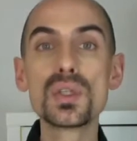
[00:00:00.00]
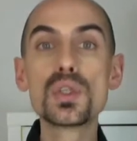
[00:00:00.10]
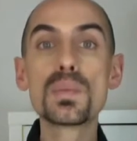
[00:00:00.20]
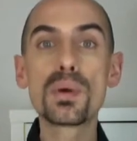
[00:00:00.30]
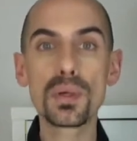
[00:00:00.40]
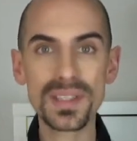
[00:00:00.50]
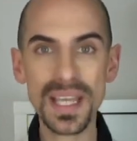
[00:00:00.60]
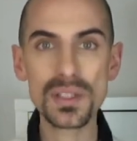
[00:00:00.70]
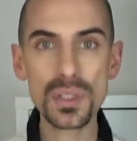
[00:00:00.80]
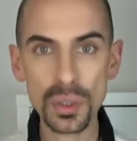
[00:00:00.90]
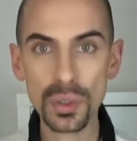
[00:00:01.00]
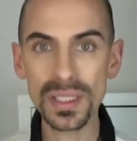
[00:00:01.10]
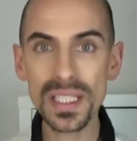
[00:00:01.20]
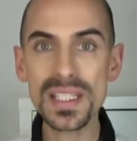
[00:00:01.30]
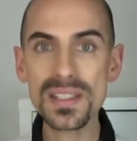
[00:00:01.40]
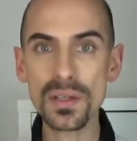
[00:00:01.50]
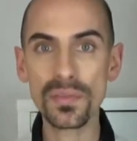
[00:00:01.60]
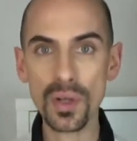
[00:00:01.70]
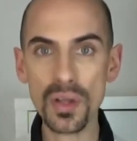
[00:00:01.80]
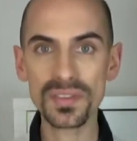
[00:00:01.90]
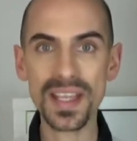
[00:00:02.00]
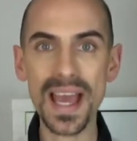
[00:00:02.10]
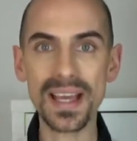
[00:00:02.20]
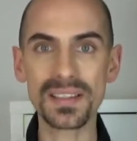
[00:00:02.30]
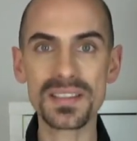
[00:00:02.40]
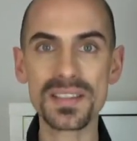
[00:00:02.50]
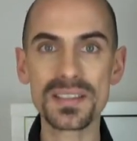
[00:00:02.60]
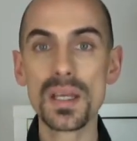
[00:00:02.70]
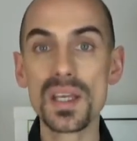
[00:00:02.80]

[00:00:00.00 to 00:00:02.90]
to protect your list of contacts.